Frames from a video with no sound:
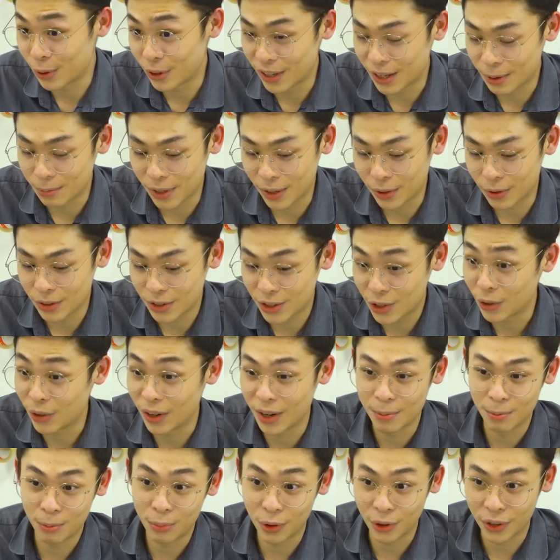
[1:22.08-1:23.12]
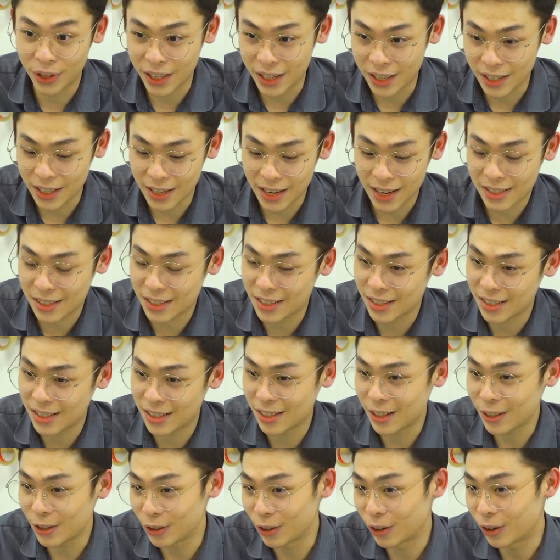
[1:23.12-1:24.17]
to worry about your employee
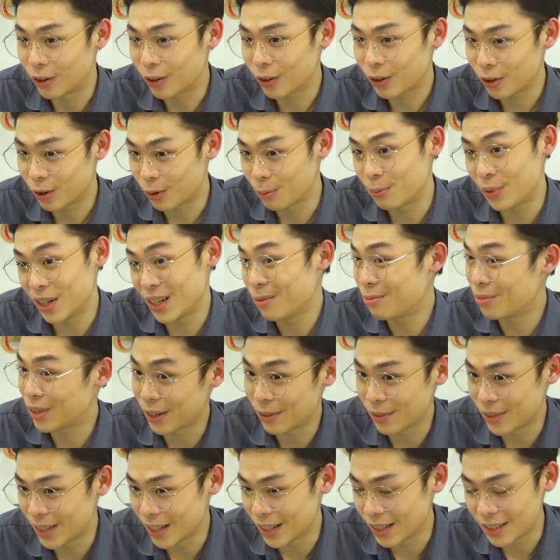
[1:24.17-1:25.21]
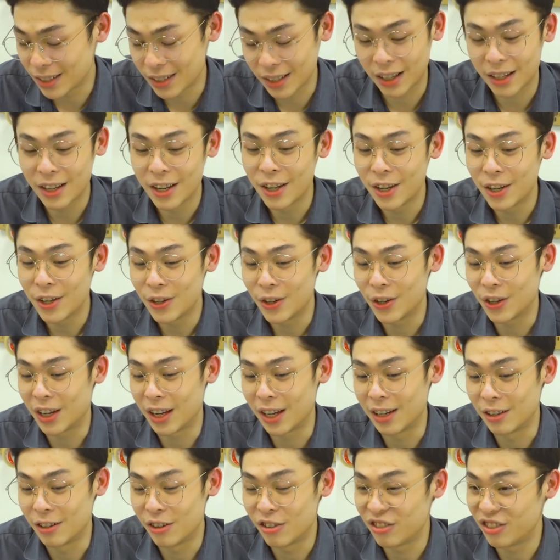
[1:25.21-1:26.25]
accessing your company private data. You
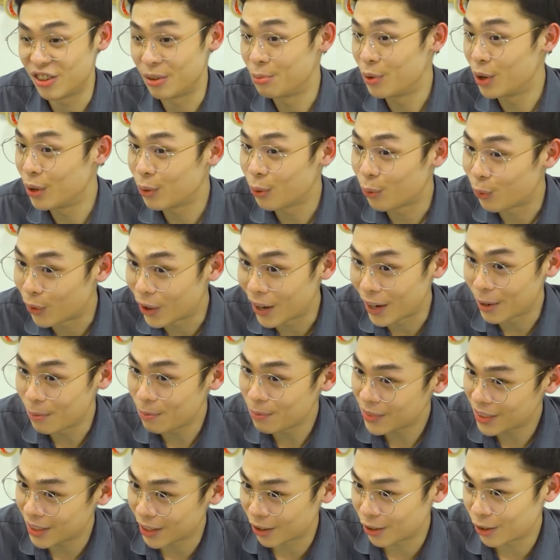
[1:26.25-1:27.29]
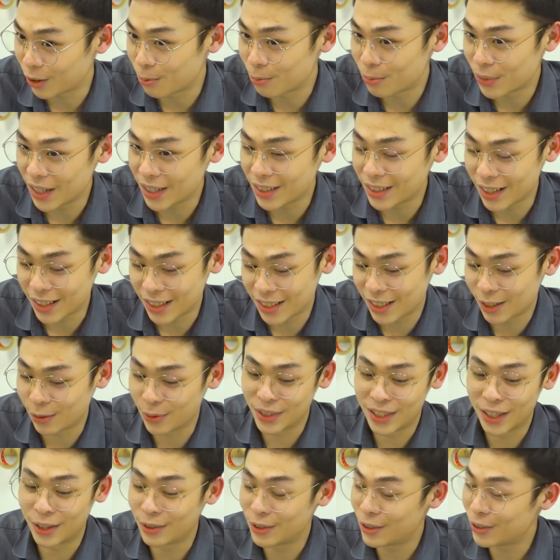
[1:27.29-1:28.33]
can remote wipe the company data
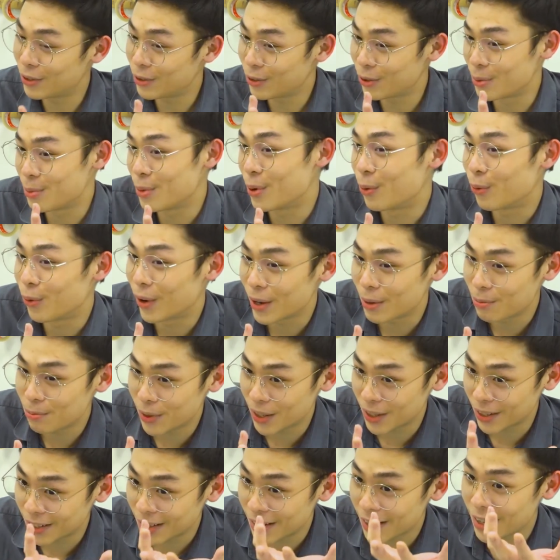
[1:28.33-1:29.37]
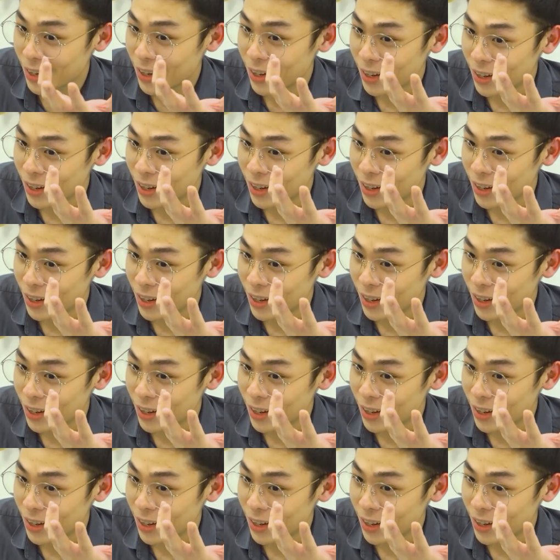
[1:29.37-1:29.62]
without remote wiping